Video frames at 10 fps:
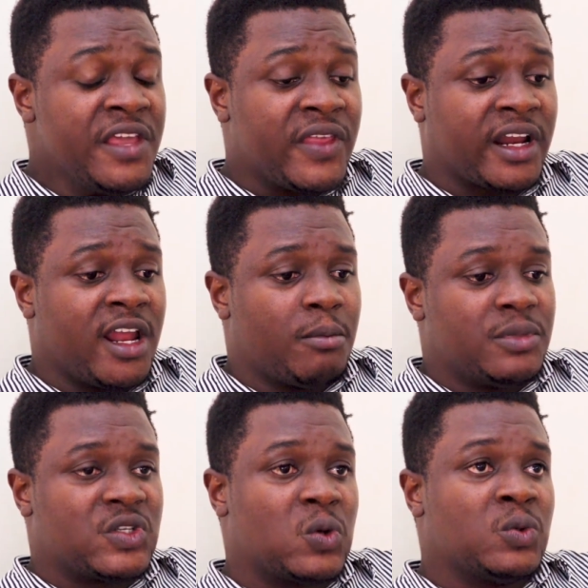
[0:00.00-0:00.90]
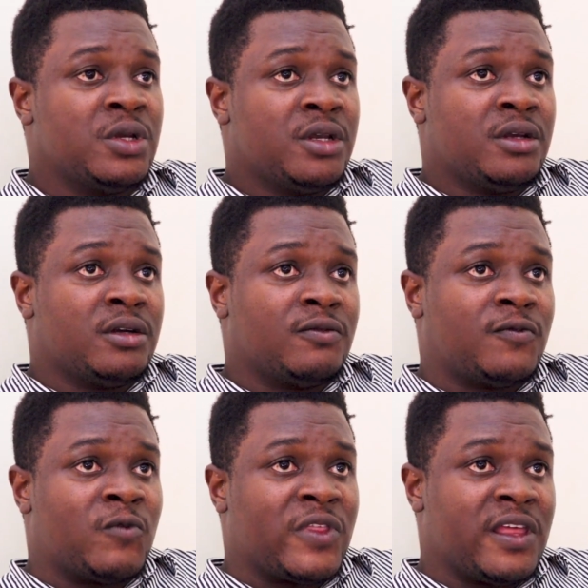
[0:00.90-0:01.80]
in the club. So
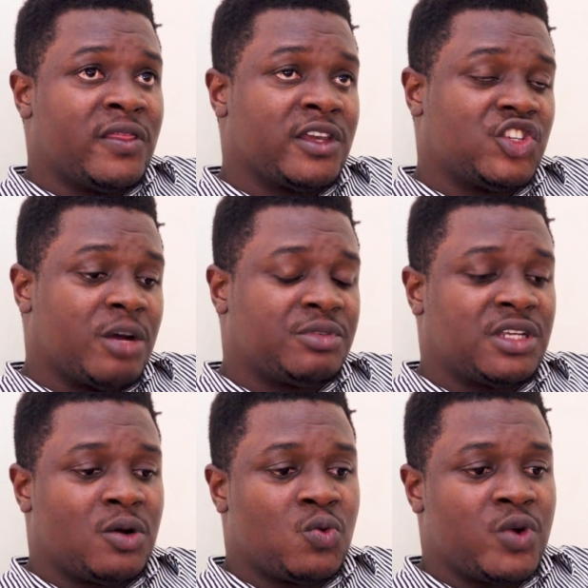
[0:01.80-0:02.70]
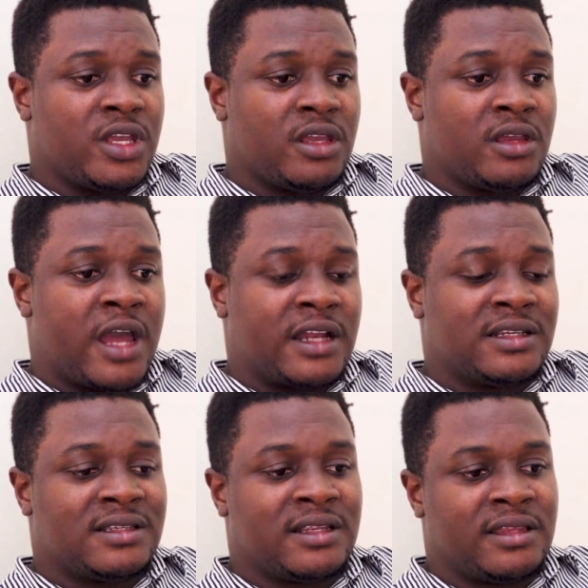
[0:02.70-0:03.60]
within the chapter, we
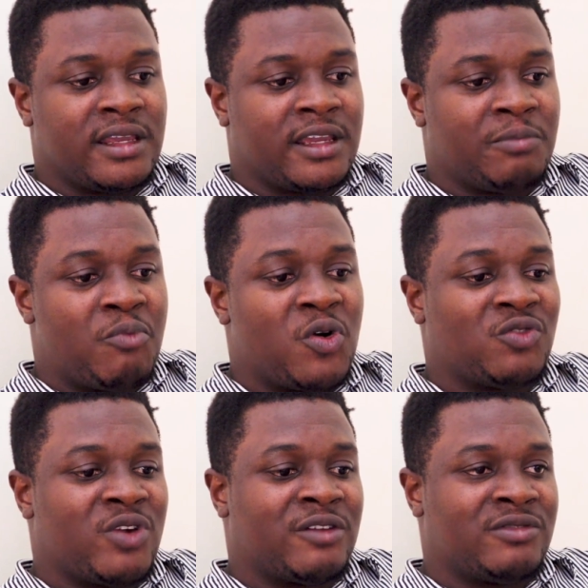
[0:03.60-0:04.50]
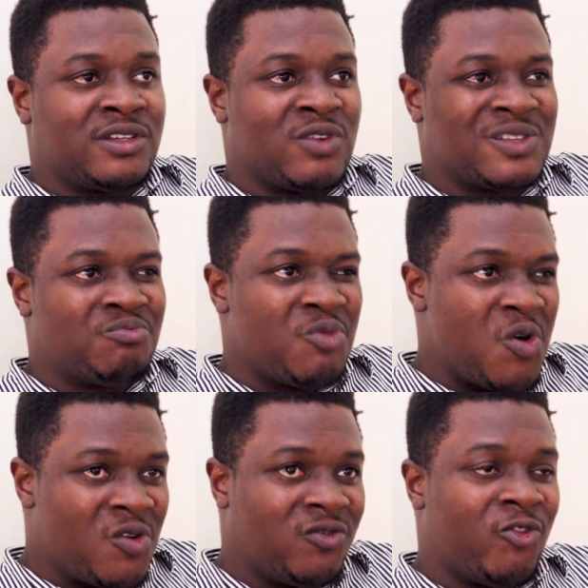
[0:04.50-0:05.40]
had to think more, it was
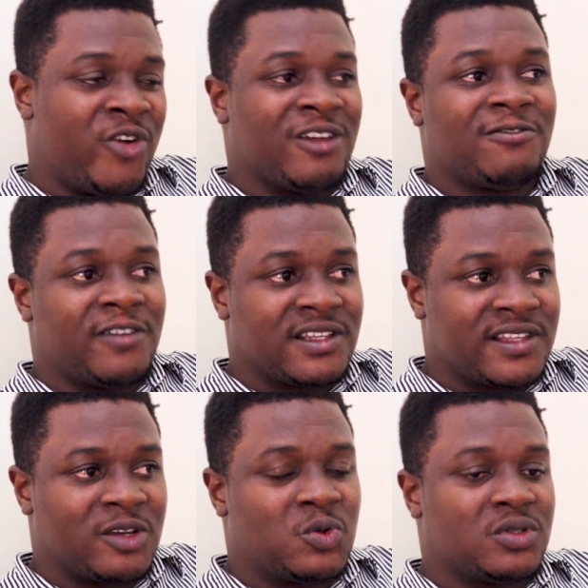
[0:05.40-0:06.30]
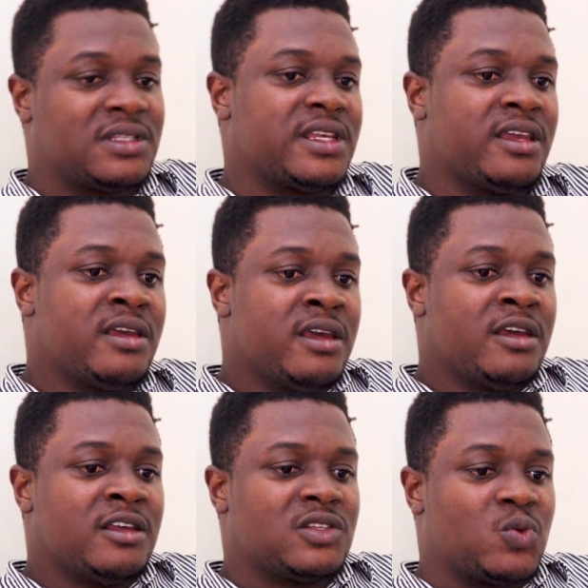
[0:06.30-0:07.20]
more ring first, I could say.
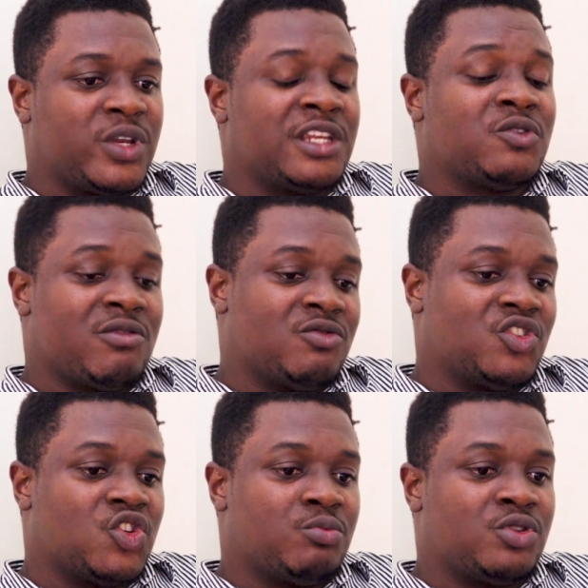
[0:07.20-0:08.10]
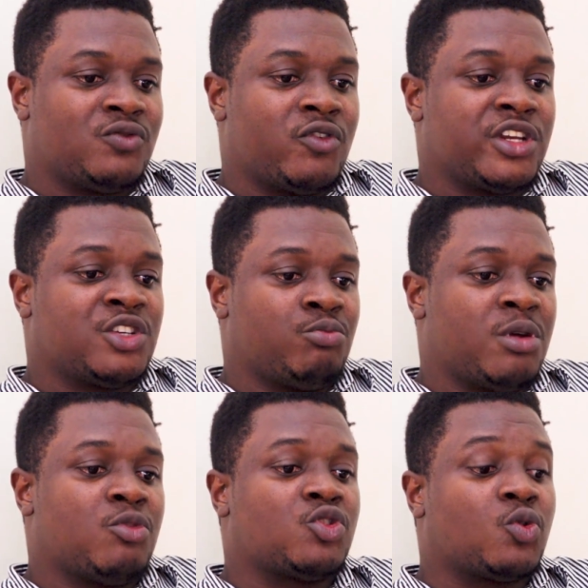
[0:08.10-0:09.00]
So we didn't do a good job for it to
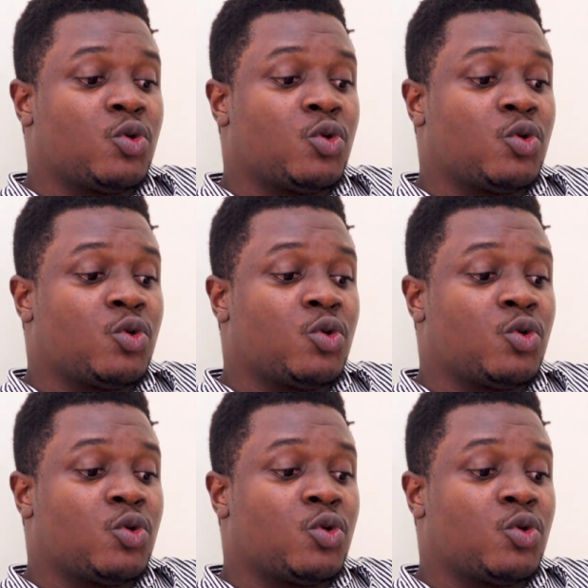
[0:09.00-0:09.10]
be able to